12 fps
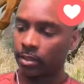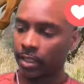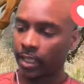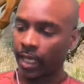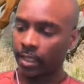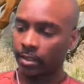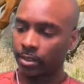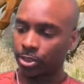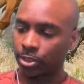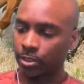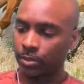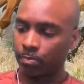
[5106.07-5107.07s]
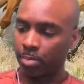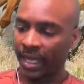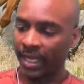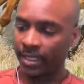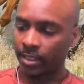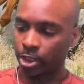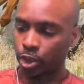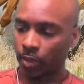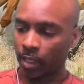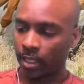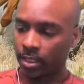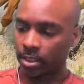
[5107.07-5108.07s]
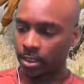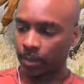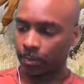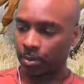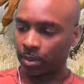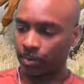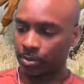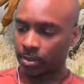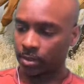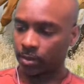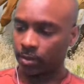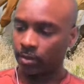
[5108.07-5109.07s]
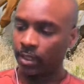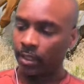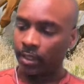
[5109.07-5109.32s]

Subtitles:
The Catholic Church banned astrology, yet people still